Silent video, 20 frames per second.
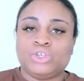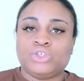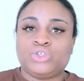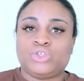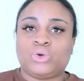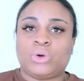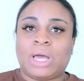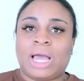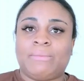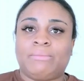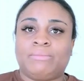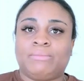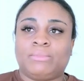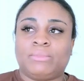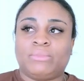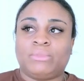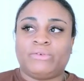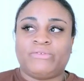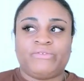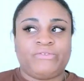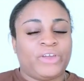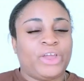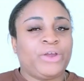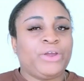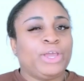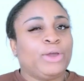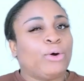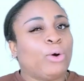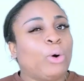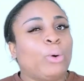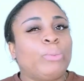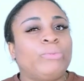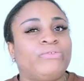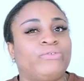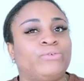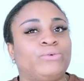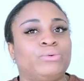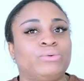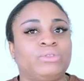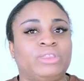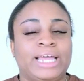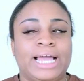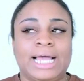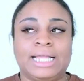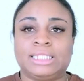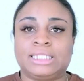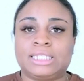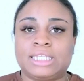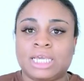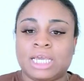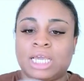So I'm very hopeful that,